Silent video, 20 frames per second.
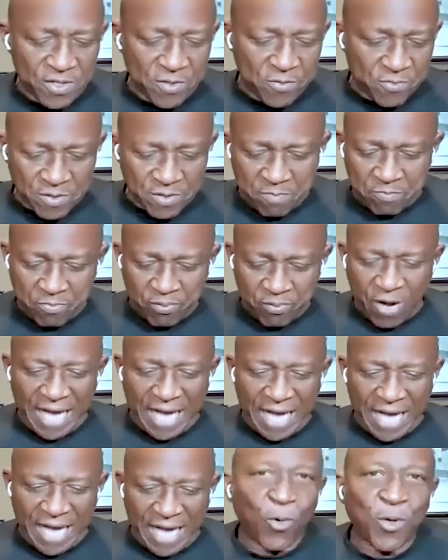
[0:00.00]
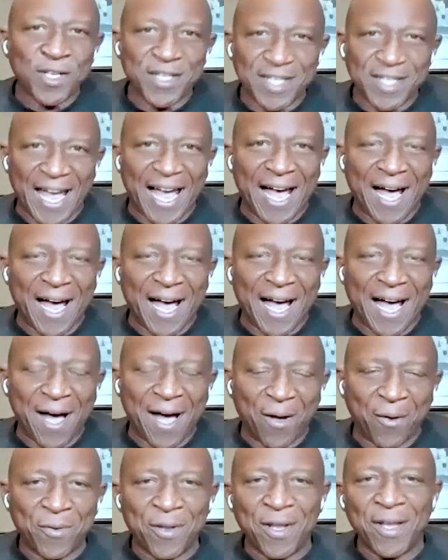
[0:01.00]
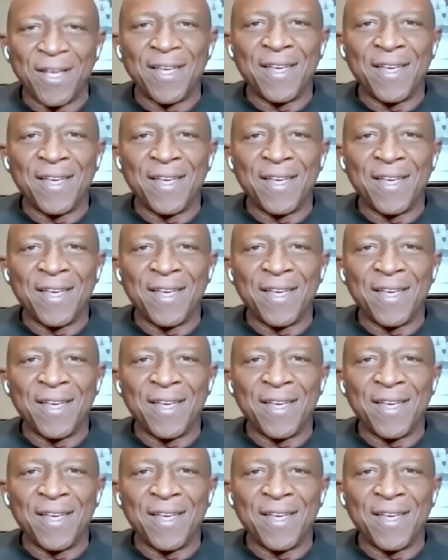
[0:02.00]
The practice was shortened down.